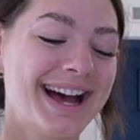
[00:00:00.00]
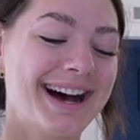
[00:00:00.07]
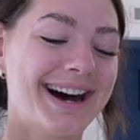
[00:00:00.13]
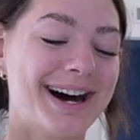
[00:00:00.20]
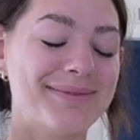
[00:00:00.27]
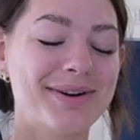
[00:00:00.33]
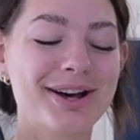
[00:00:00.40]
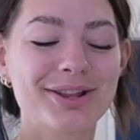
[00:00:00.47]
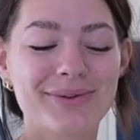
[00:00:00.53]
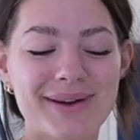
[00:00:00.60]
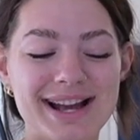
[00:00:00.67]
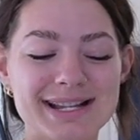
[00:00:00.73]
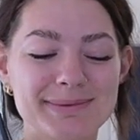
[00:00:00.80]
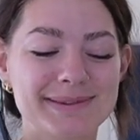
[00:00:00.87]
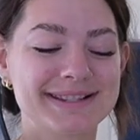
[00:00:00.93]

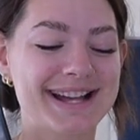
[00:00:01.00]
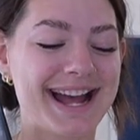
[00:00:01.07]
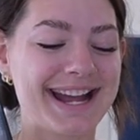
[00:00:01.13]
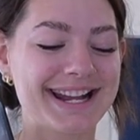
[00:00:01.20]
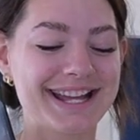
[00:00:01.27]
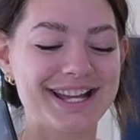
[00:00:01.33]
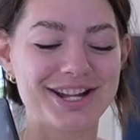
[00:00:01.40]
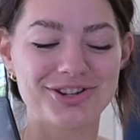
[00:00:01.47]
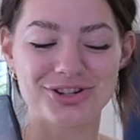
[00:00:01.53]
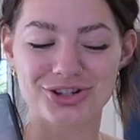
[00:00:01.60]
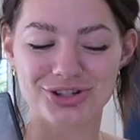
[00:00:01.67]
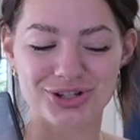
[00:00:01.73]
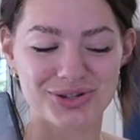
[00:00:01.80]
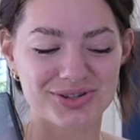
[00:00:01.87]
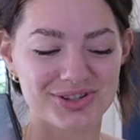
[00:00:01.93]
Otherwise, beside it, it
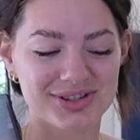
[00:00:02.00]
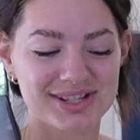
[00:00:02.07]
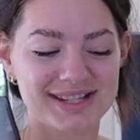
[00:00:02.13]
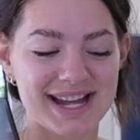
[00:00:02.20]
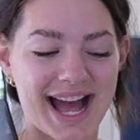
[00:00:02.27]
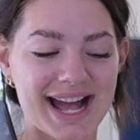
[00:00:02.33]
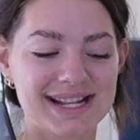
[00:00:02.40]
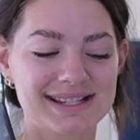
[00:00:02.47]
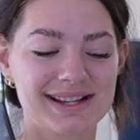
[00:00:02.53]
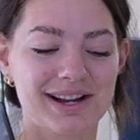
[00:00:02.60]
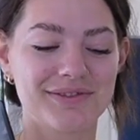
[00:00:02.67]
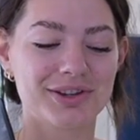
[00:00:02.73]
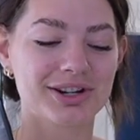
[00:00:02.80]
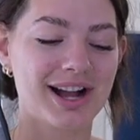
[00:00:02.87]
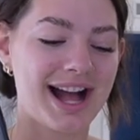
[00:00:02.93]
just shows your stats
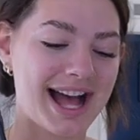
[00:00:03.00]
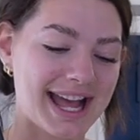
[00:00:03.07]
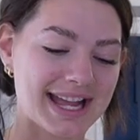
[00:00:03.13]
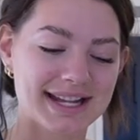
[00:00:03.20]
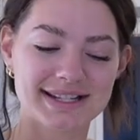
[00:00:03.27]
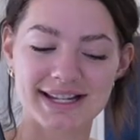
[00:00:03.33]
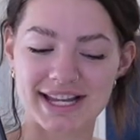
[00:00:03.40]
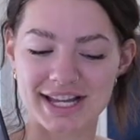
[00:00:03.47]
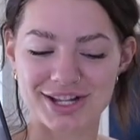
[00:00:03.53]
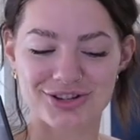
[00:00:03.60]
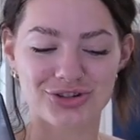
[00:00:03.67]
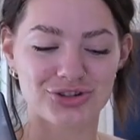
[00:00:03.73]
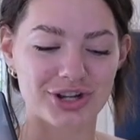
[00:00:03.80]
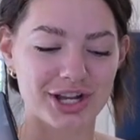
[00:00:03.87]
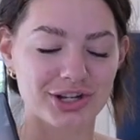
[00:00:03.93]
of your height,
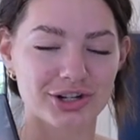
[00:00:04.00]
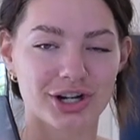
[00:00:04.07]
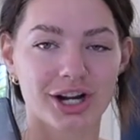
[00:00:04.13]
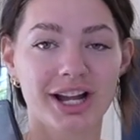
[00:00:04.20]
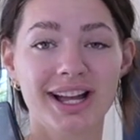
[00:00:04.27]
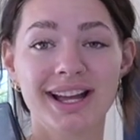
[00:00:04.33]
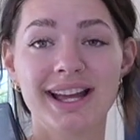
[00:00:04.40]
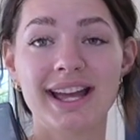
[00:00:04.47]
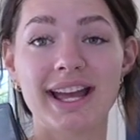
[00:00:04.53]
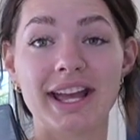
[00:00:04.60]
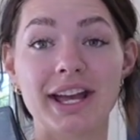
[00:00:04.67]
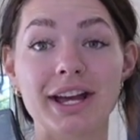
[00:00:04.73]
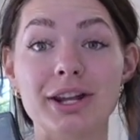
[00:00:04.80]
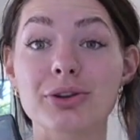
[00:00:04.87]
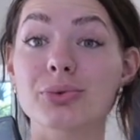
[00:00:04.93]
age, gender,
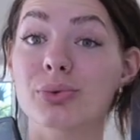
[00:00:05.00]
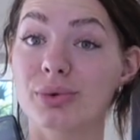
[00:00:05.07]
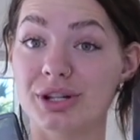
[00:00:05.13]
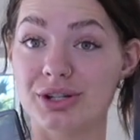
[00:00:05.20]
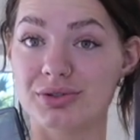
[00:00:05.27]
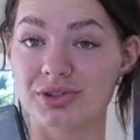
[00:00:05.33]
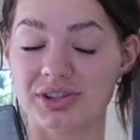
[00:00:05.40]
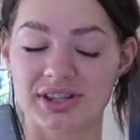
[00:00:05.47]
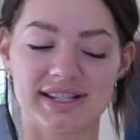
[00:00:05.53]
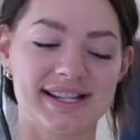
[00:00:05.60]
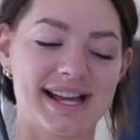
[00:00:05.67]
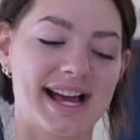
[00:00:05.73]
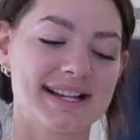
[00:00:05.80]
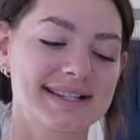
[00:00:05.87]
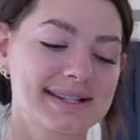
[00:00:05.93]
and when you took the
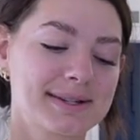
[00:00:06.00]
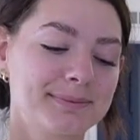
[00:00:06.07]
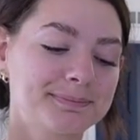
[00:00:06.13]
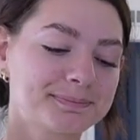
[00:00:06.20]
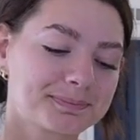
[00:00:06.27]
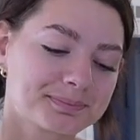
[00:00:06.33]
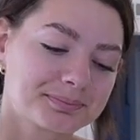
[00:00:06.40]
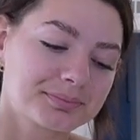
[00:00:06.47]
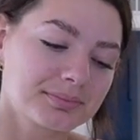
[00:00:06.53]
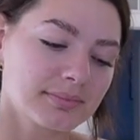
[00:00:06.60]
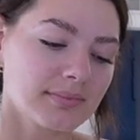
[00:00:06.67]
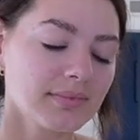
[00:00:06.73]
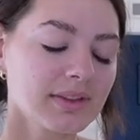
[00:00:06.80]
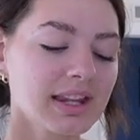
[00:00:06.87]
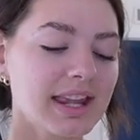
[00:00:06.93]
test.
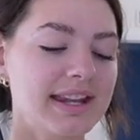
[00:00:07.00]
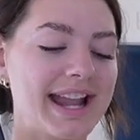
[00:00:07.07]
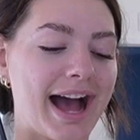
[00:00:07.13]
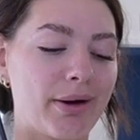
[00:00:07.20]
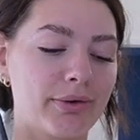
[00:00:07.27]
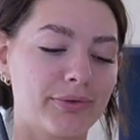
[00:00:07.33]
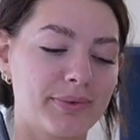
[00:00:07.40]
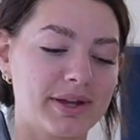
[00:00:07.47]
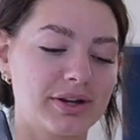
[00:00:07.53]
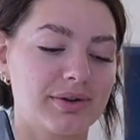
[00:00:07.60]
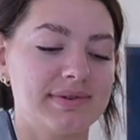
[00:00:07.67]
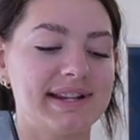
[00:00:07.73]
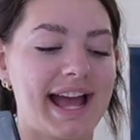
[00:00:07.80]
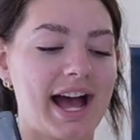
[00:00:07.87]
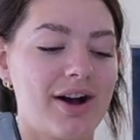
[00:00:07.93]
Now, if we
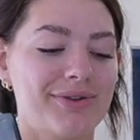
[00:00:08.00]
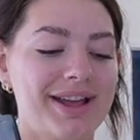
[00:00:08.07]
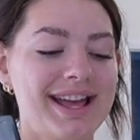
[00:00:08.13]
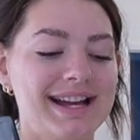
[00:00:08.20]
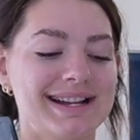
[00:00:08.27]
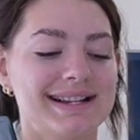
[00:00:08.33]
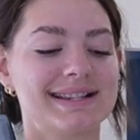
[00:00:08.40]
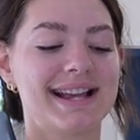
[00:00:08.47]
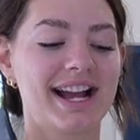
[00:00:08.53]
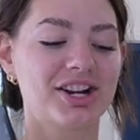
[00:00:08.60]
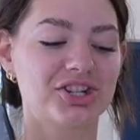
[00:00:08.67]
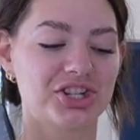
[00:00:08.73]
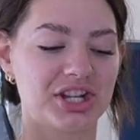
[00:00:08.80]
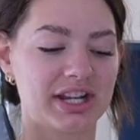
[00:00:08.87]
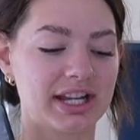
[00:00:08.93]
go down a
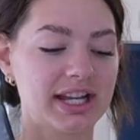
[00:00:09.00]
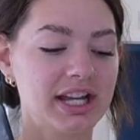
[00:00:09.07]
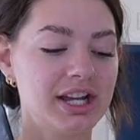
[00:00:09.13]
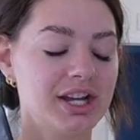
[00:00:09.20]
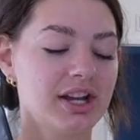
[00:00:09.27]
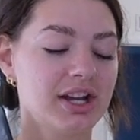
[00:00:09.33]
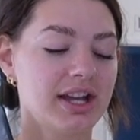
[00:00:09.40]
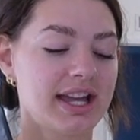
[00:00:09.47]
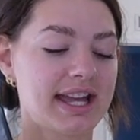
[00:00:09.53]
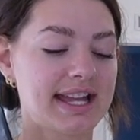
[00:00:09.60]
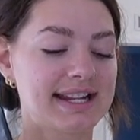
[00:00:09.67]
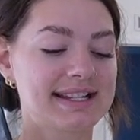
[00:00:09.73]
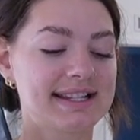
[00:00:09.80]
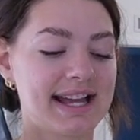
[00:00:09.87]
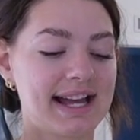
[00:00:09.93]
section,
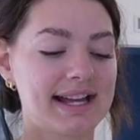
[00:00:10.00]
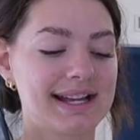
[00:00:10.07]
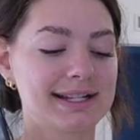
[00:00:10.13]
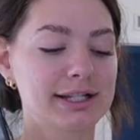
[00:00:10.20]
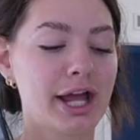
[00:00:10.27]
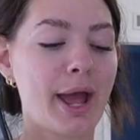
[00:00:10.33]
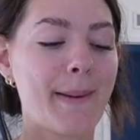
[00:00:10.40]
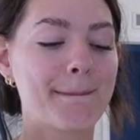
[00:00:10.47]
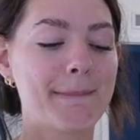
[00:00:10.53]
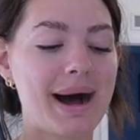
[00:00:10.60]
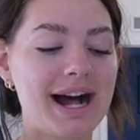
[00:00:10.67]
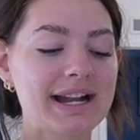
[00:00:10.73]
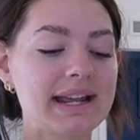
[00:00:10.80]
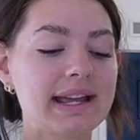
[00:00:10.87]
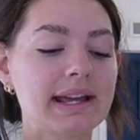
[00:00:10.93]
it says
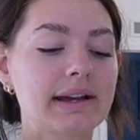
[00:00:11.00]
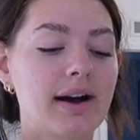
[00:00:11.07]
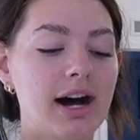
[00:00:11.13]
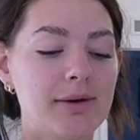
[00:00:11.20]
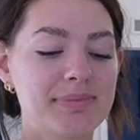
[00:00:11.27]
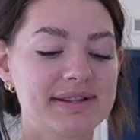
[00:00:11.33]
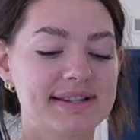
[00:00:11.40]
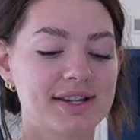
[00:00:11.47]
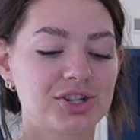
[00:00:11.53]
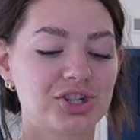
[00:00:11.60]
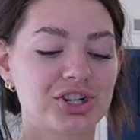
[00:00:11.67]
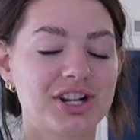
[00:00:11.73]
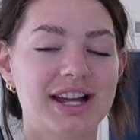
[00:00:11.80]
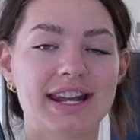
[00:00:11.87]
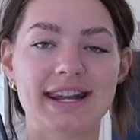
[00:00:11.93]
body
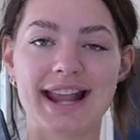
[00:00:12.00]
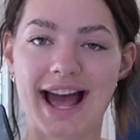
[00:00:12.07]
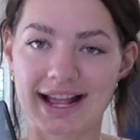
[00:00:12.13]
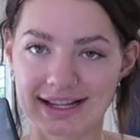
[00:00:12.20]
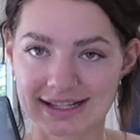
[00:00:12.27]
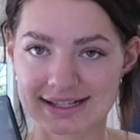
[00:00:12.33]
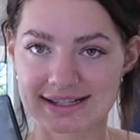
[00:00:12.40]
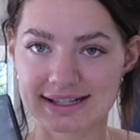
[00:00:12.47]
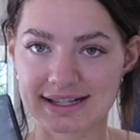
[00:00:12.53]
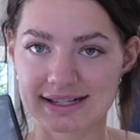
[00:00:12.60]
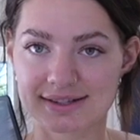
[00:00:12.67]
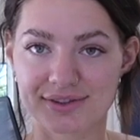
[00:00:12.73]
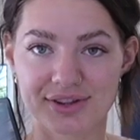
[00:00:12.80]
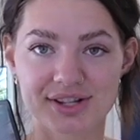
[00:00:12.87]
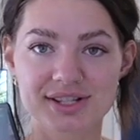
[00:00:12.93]
composition
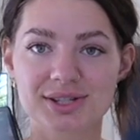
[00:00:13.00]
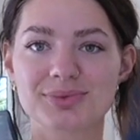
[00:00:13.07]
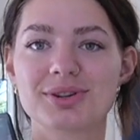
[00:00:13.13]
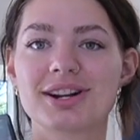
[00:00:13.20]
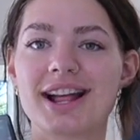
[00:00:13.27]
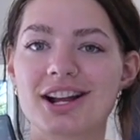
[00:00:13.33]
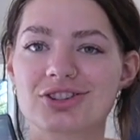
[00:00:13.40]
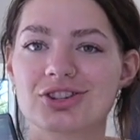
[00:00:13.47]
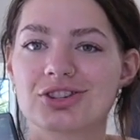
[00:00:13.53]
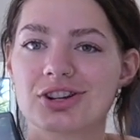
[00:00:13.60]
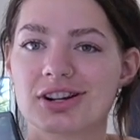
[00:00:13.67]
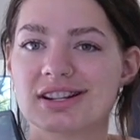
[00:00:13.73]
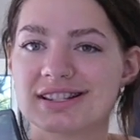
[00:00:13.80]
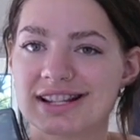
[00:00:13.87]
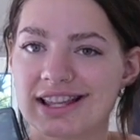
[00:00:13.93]
analysis. So this is where it actually
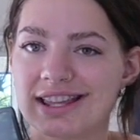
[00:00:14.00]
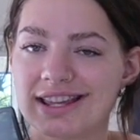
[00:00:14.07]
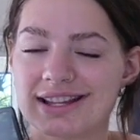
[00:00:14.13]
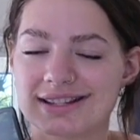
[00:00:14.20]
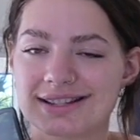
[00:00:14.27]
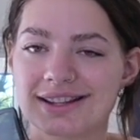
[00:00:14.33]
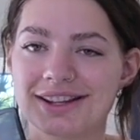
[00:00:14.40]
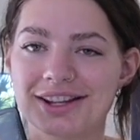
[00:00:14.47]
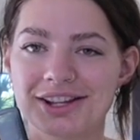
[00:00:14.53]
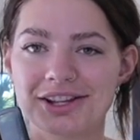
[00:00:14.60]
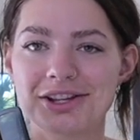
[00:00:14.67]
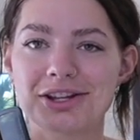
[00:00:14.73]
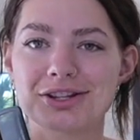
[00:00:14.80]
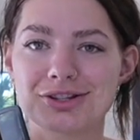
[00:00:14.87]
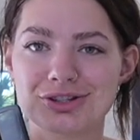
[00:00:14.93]
starts to get
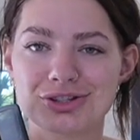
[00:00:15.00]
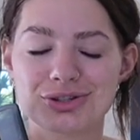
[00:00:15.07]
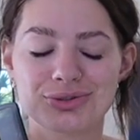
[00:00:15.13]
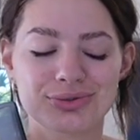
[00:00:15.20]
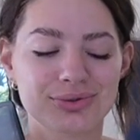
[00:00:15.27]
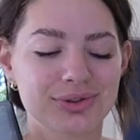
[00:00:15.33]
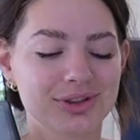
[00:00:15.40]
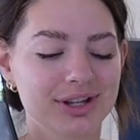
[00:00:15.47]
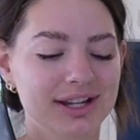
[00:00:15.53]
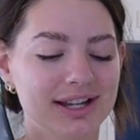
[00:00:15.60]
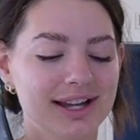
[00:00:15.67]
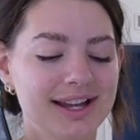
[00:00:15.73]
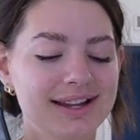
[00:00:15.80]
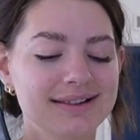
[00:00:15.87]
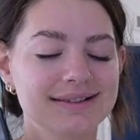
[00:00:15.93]
into
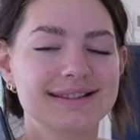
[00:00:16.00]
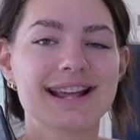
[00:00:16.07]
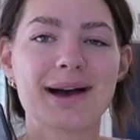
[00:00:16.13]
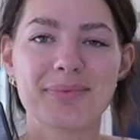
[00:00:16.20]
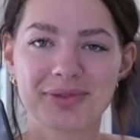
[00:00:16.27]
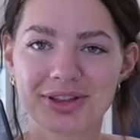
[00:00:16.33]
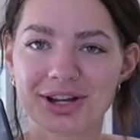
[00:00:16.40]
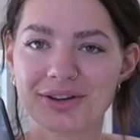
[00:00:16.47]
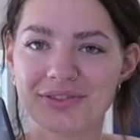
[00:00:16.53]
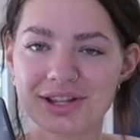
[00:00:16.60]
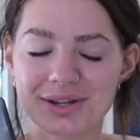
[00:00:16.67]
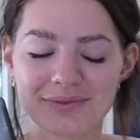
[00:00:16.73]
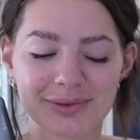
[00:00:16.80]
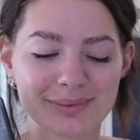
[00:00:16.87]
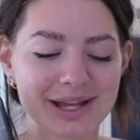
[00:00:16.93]
the depth of the
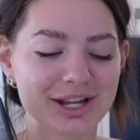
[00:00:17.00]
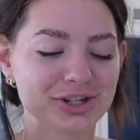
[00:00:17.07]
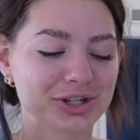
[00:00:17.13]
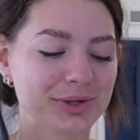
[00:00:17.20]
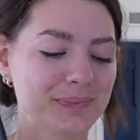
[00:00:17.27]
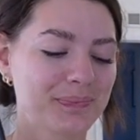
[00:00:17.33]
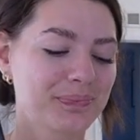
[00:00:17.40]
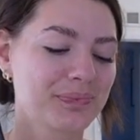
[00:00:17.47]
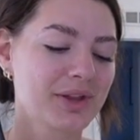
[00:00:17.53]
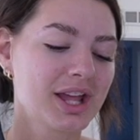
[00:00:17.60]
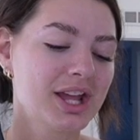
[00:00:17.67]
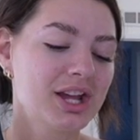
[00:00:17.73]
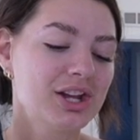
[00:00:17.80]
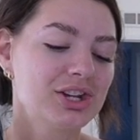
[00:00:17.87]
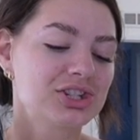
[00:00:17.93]
information.
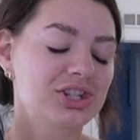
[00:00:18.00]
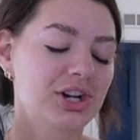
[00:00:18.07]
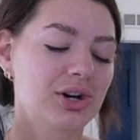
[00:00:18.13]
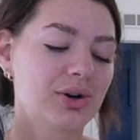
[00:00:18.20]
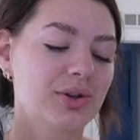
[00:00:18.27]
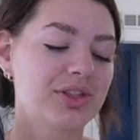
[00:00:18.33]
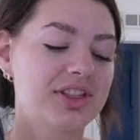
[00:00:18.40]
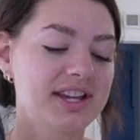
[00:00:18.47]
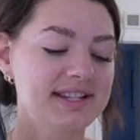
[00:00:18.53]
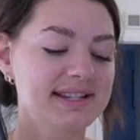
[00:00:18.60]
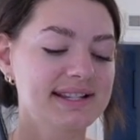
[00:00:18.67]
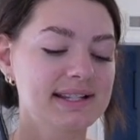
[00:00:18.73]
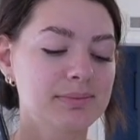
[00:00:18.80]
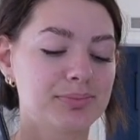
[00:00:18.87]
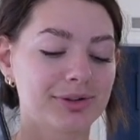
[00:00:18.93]
So this
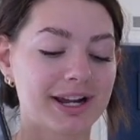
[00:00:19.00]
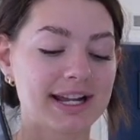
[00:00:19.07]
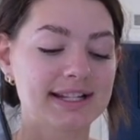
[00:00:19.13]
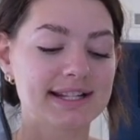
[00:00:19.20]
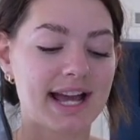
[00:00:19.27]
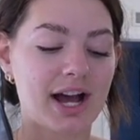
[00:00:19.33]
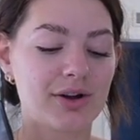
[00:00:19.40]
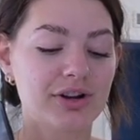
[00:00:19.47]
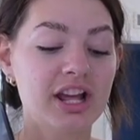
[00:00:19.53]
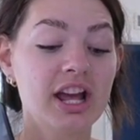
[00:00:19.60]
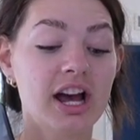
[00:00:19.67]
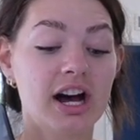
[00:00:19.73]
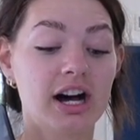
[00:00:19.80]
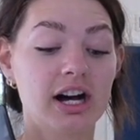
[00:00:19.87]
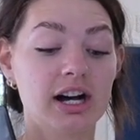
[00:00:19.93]
is a breakdown
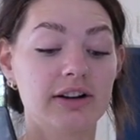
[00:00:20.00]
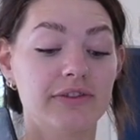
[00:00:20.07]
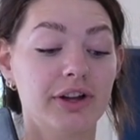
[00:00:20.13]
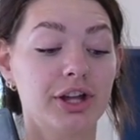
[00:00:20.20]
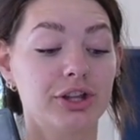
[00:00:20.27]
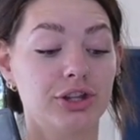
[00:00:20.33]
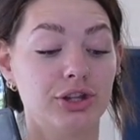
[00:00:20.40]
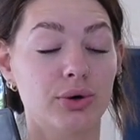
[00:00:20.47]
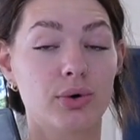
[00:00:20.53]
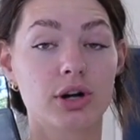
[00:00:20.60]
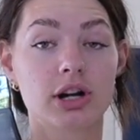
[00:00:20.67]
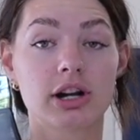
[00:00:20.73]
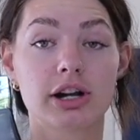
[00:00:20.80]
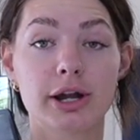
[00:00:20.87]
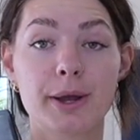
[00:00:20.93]
of
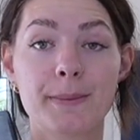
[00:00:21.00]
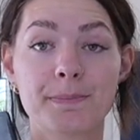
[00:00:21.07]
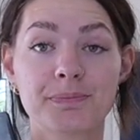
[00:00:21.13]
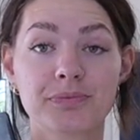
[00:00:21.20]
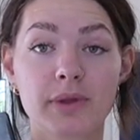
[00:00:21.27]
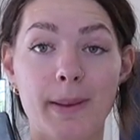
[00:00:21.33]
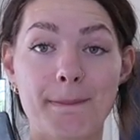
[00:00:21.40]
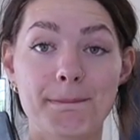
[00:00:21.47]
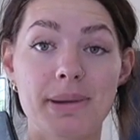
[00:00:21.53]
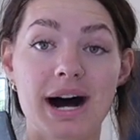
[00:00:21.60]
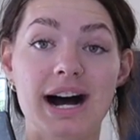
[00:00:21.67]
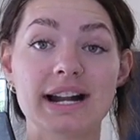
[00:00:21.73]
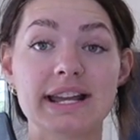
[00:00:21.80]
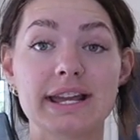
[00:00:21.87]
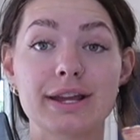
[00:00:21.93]
your
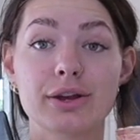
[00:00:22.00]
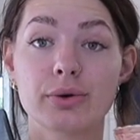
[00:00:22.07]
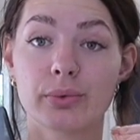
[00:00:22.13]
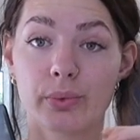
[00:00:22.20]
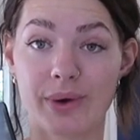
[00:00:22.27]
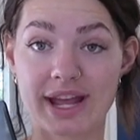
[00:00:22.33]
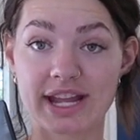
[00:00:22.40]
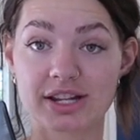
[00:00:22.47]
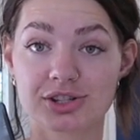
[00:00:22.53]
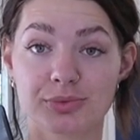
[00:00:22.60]
body weight.